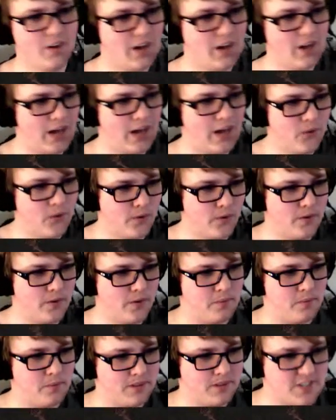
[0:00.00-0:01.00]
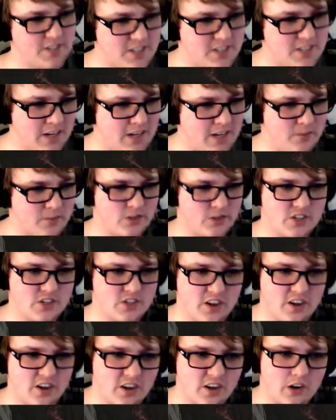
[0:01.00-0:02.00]
I would, but this episode has
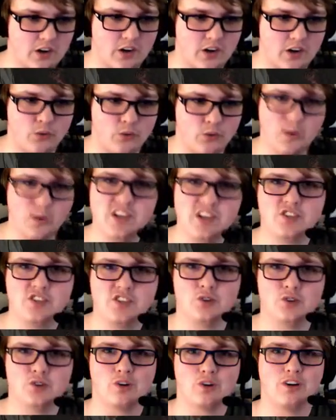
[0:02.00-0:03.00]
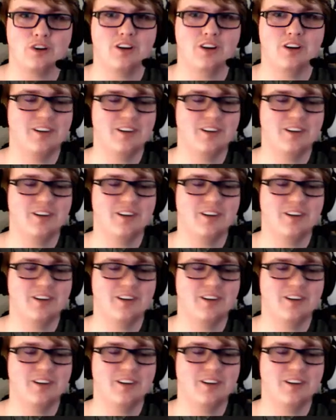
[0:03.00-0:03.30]
already gone on way too long.